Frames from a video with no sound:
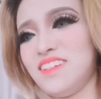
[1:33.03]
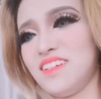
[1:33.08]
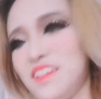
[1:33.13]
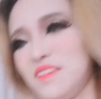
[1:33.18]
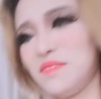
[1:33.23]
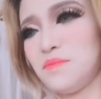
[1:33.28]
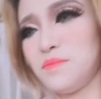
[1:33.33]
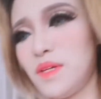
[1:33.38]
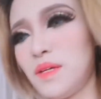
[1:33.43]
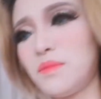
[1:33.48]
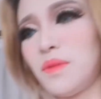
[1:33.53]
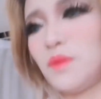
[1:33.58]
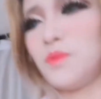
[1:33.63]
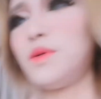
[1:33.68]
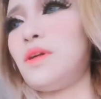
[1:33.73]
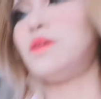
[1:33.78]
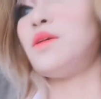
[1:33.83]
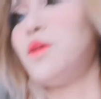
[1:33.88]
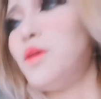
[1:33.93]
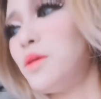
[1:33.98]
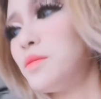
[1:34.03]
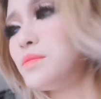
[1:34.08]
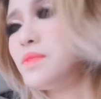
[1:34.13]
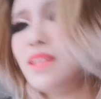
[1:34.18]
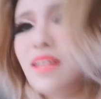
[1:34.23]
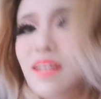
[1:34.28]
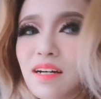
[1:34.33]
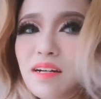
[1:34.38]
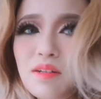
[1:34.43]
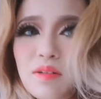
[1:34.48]
make my way home
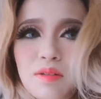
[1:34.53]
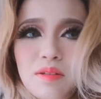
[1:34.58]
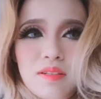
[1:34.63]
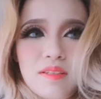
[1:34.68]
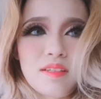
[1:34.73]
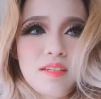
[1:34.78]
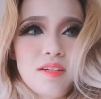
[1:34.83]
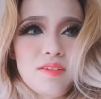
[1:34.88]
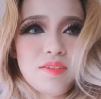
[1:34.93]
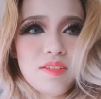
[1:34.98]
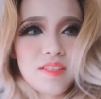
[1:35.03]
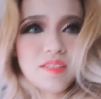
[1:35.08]
now and get ready